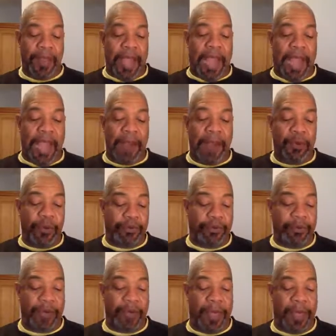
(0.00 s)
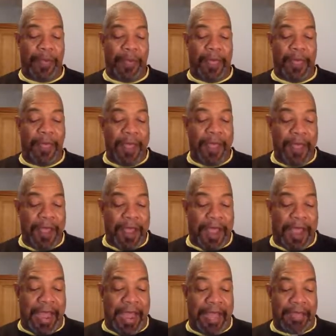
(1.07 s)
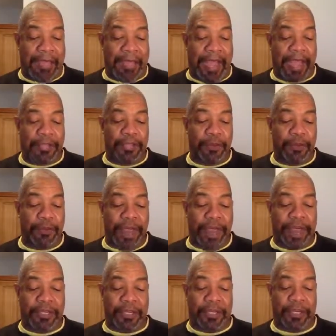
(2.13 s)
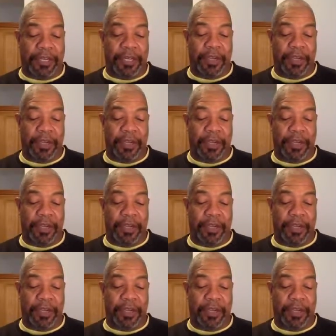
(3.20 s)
I I conjure magic